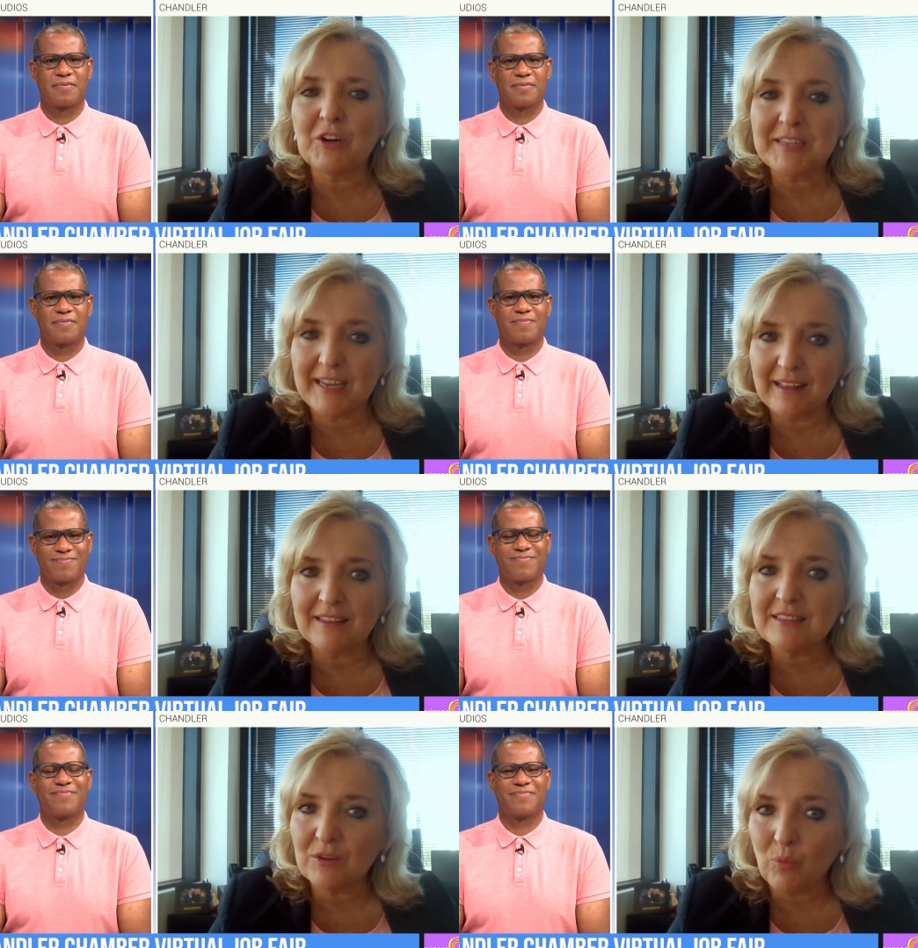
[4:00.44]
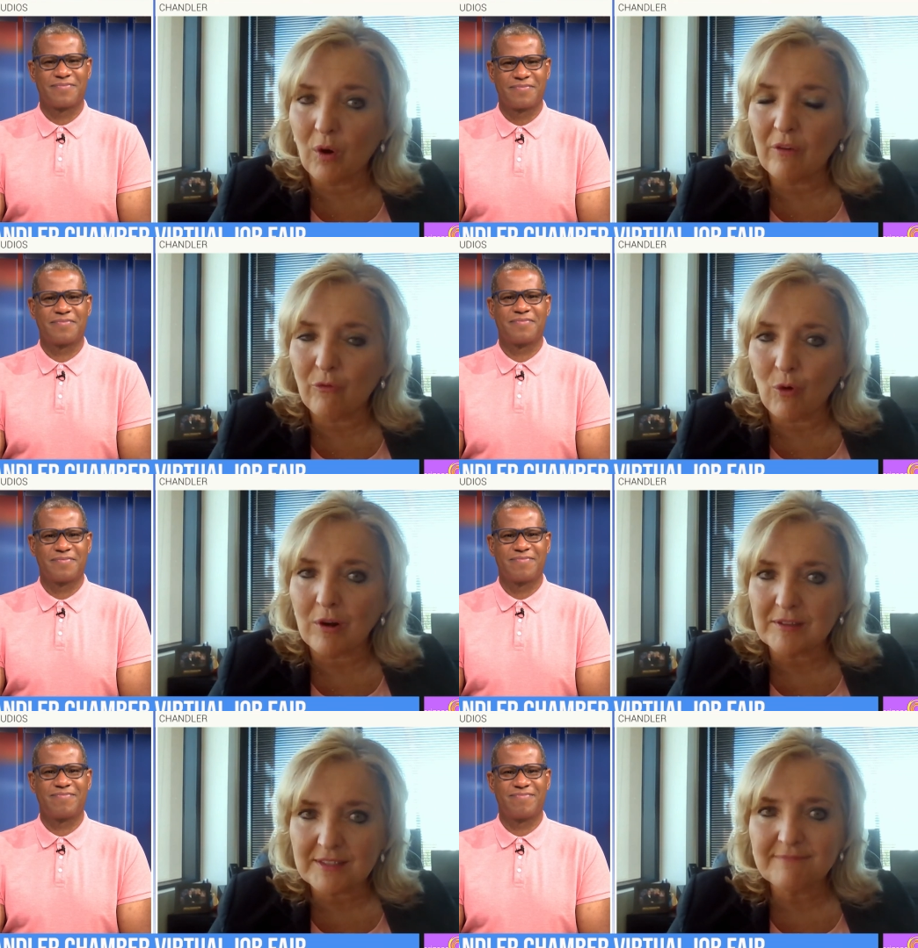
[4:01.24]
Speaker 1: of our talented
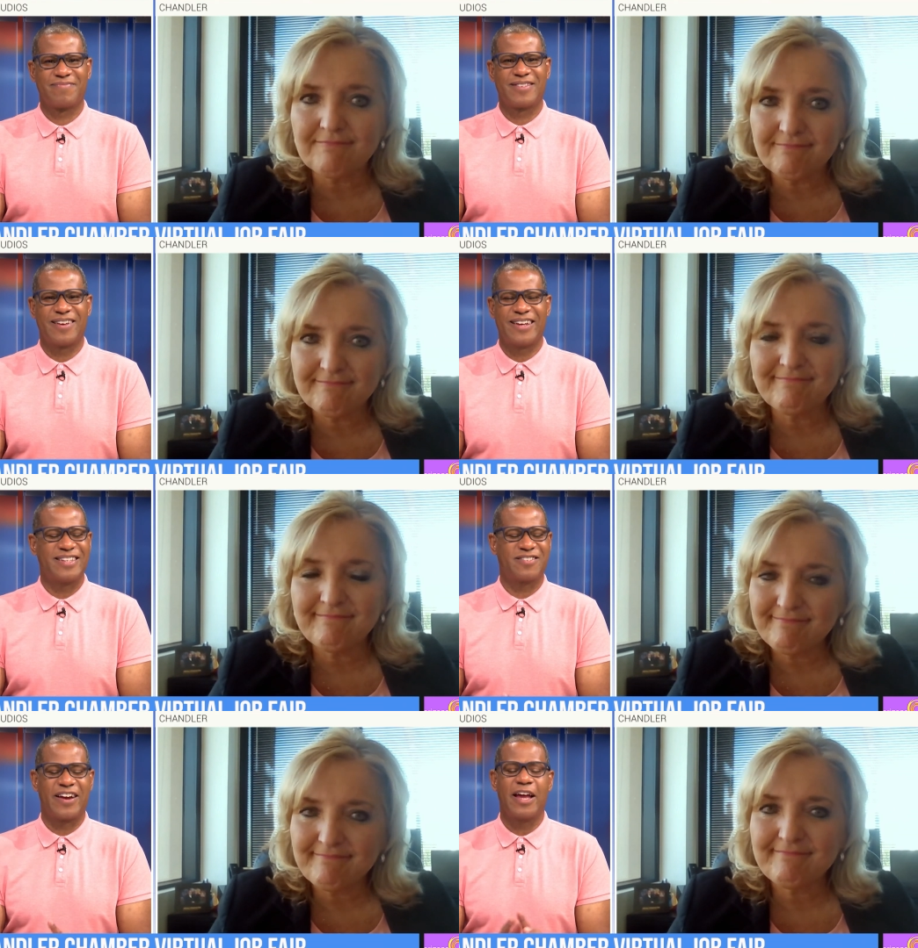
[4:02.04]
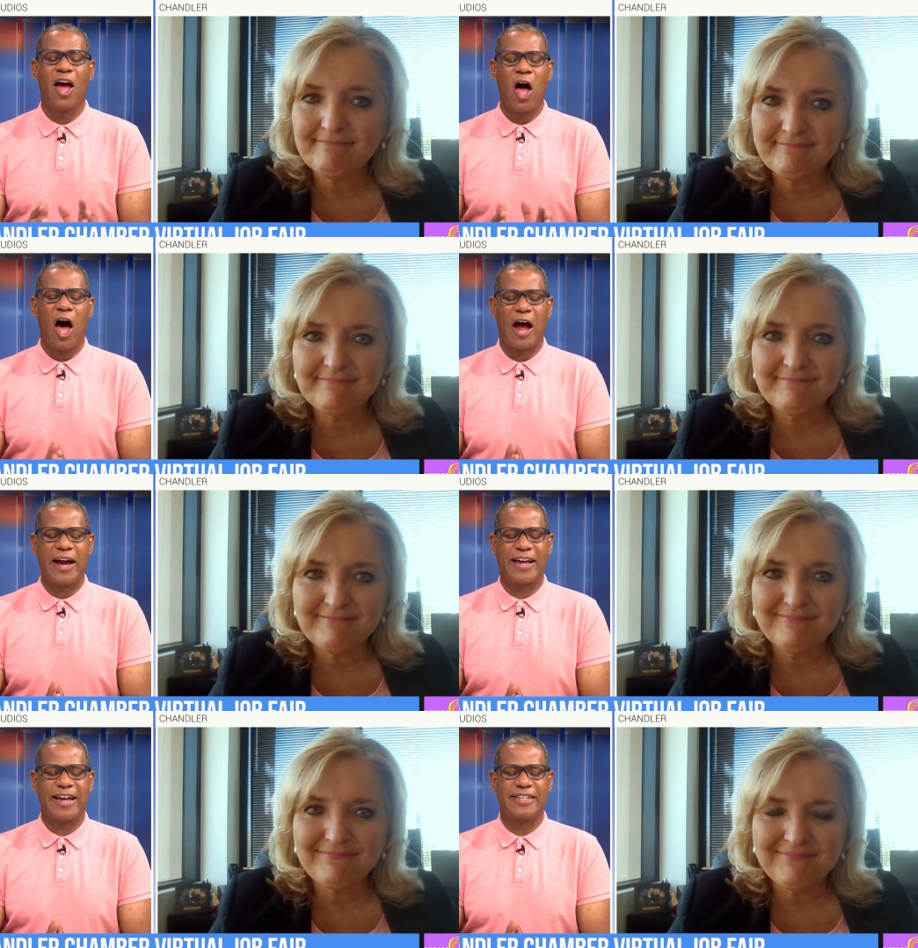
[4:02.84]
workforce.
Speaker 2: So it's great. All
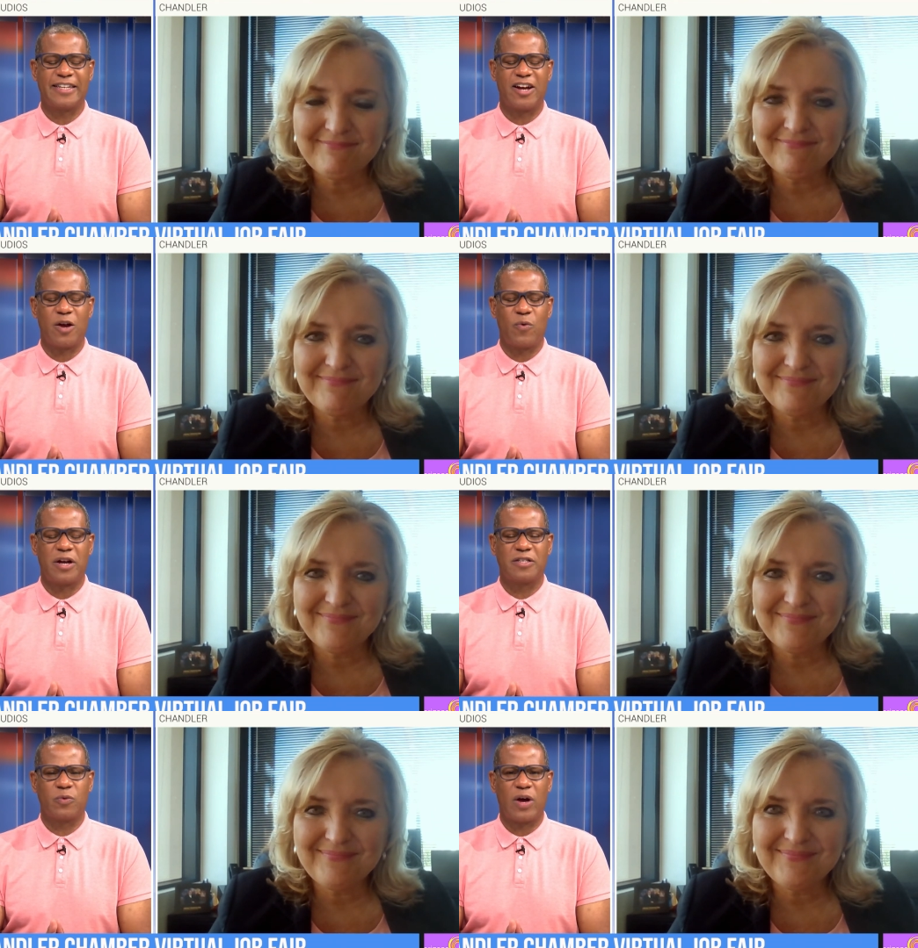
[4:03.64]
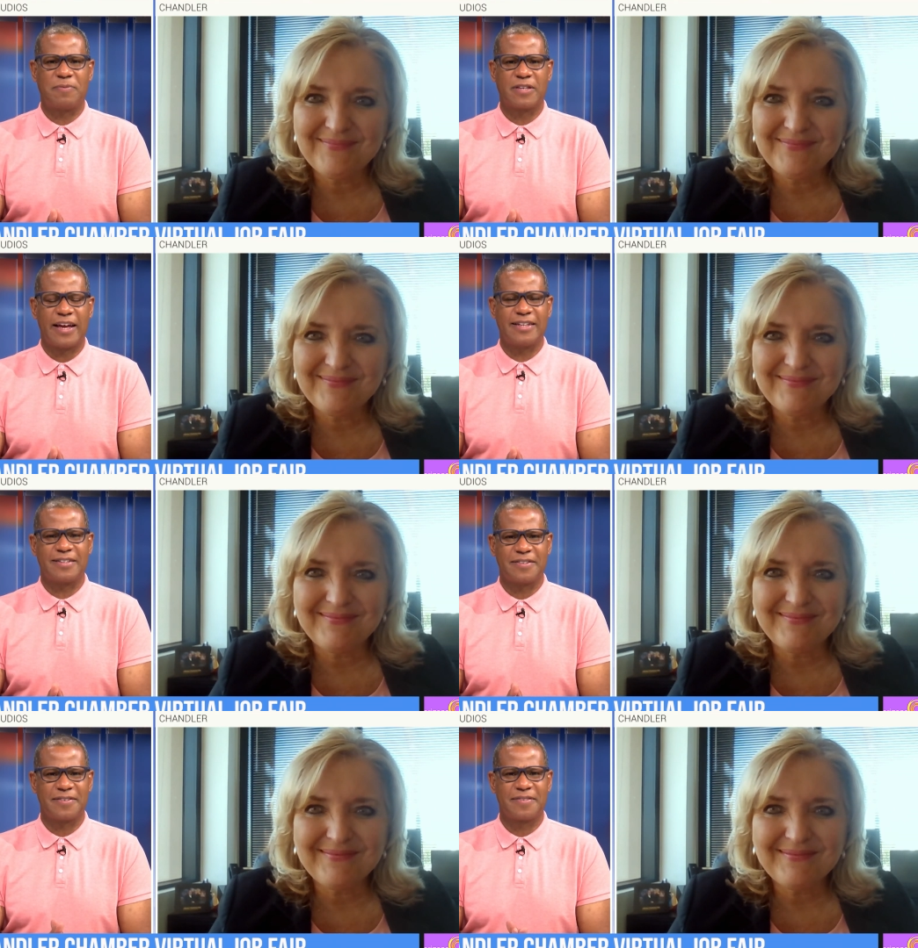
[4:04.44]
right, again, Terry, what is the
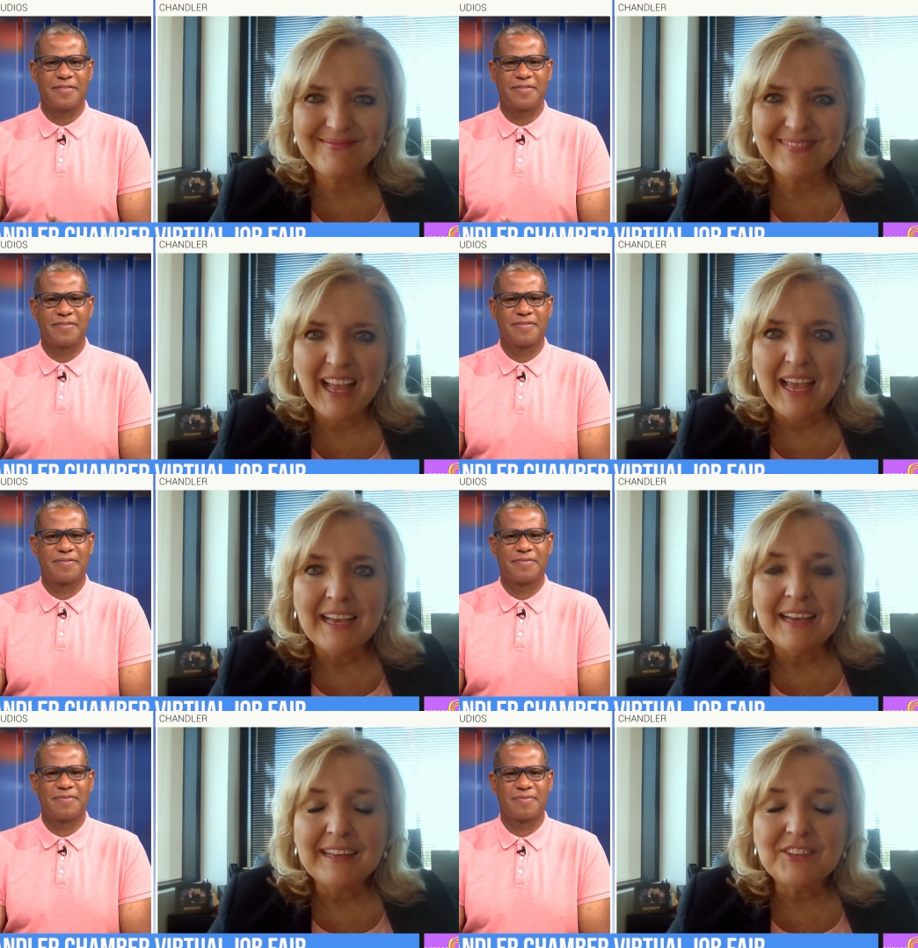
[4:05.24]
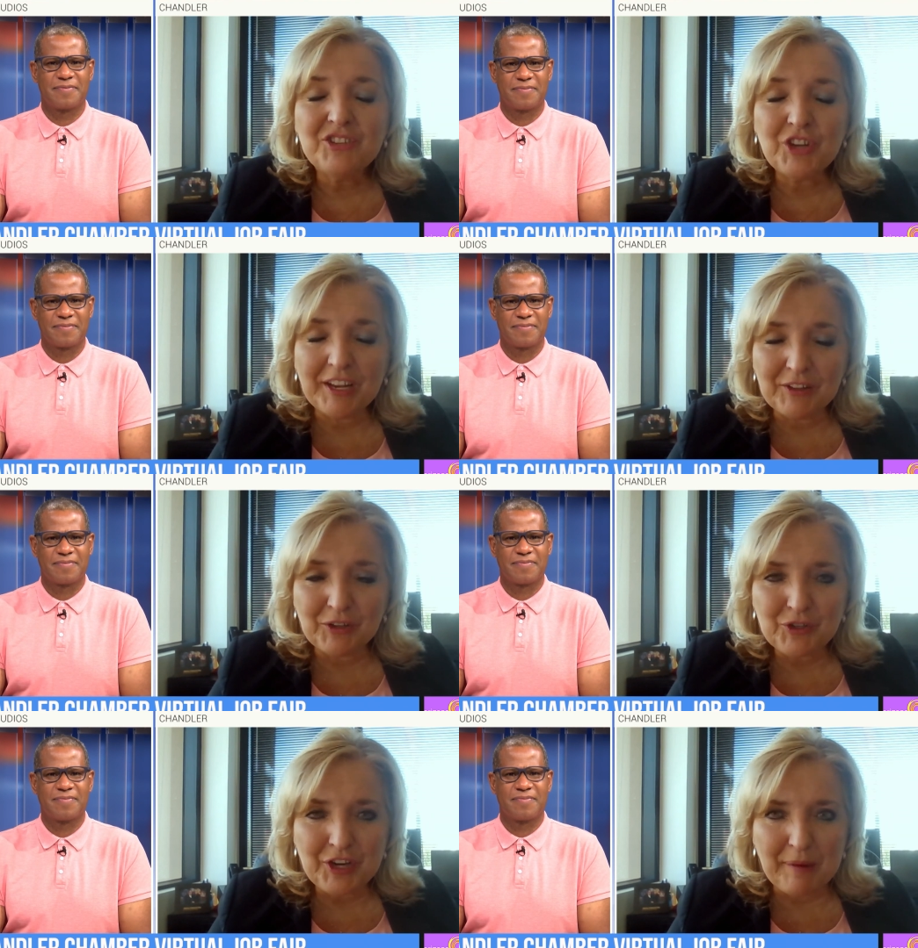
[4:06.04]
website?
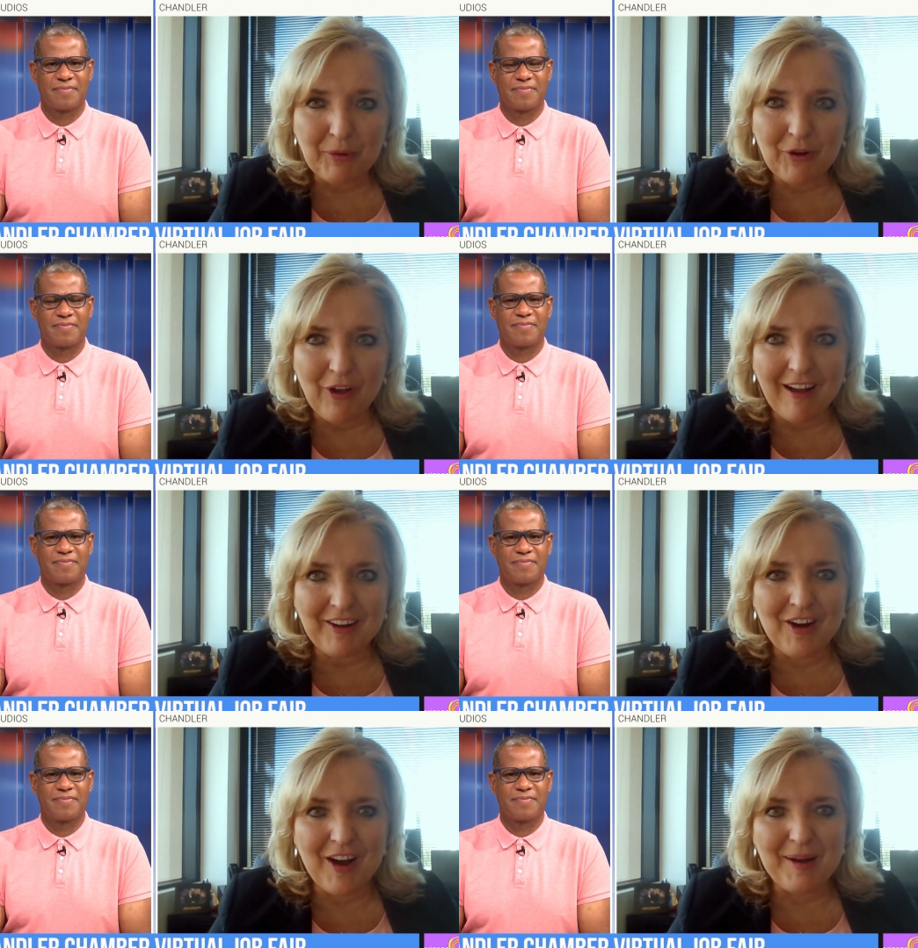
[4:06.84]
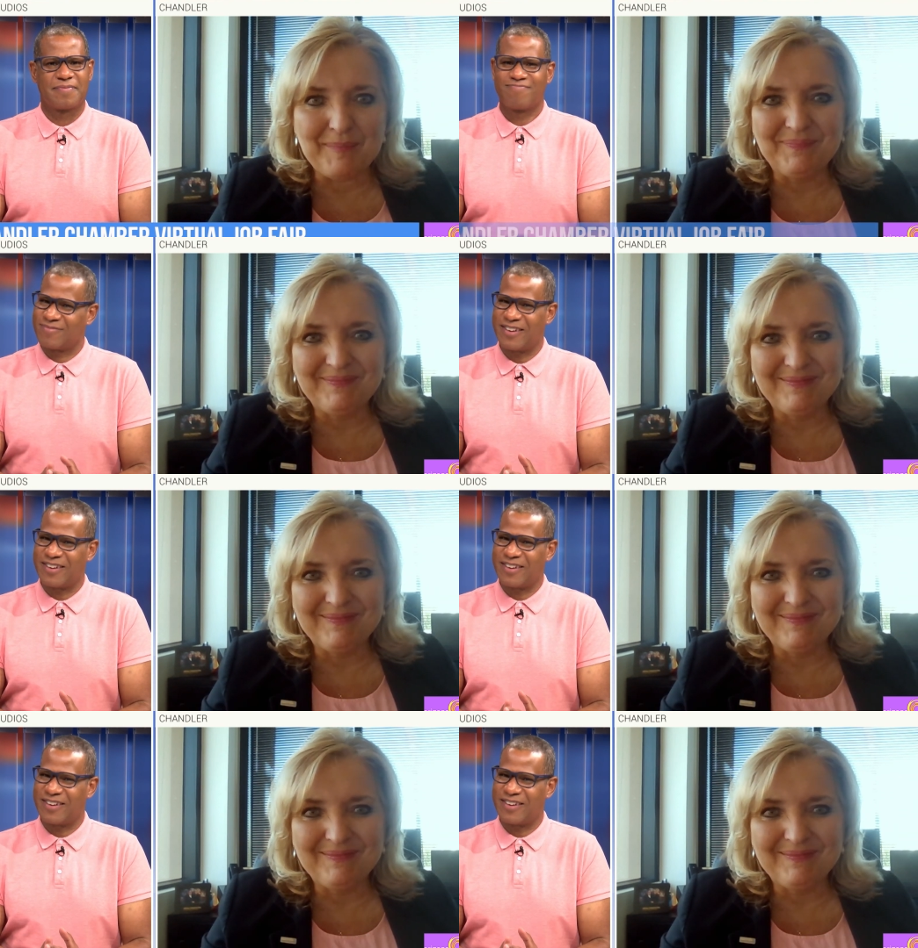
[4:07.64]
Speaker 1: chandlerchamber.com.